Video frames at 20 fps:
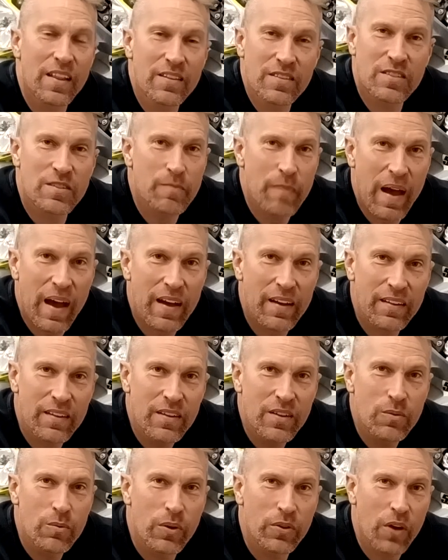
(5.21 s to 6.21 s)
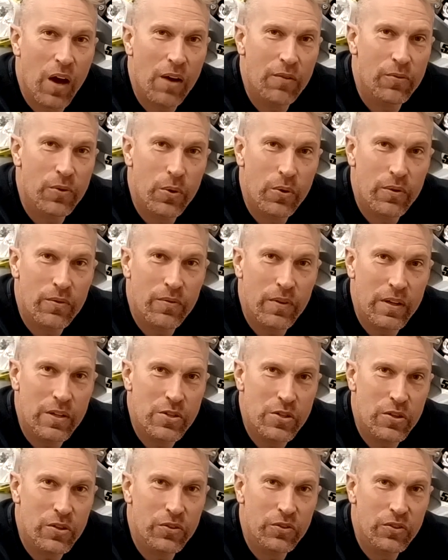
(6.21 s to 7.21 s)
this is Matt with Off-Road
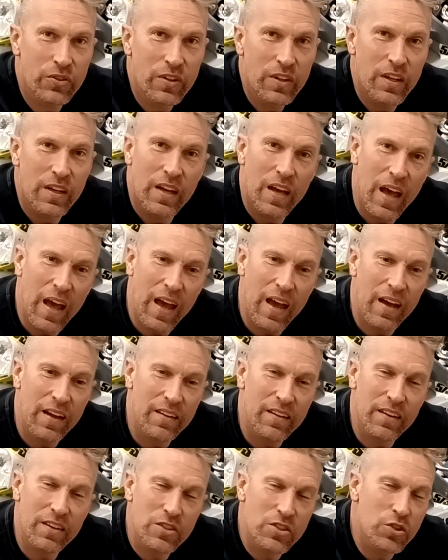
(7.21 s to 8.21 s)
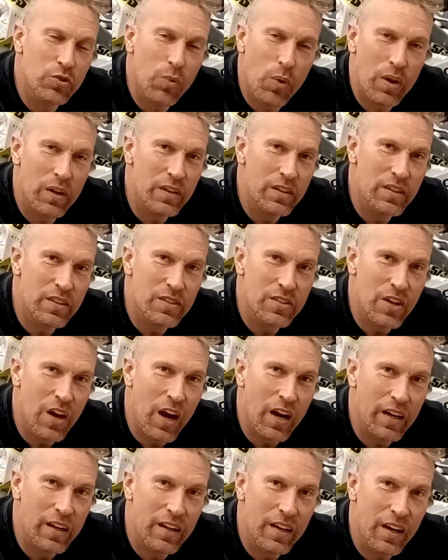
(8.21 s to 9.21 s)
Adventures, and just wanted to
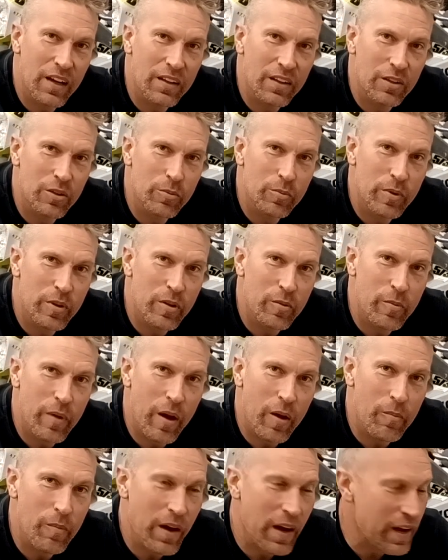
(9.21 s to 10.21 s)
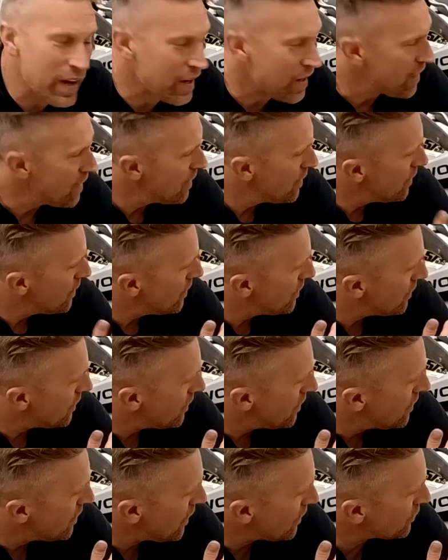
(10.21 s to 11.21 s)
talk a little bit about my
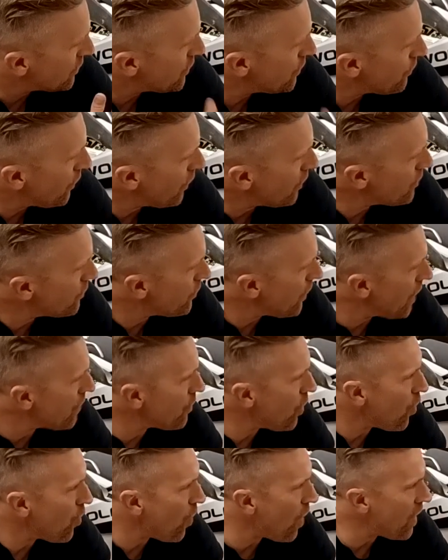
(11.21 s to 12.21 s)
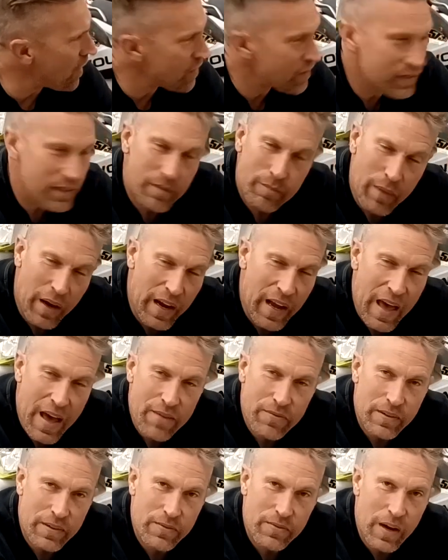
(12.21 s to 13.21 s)
Husky FE my
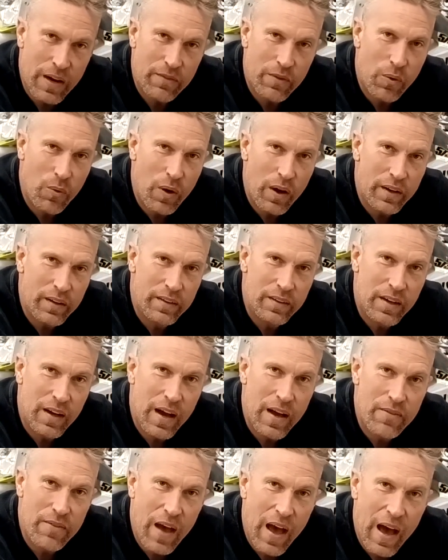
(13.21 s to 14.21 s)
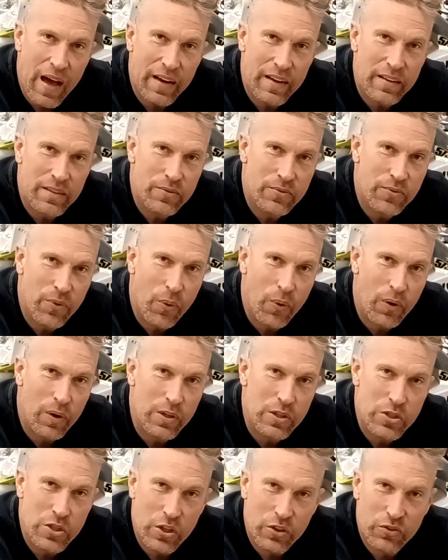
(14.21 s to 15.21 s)
FE 501. I've had it for
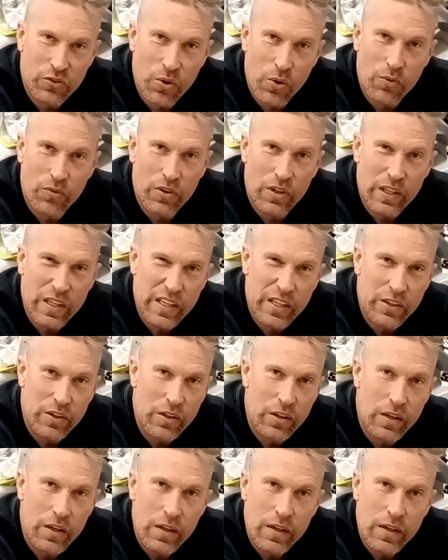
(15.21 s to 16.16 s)
just over a year,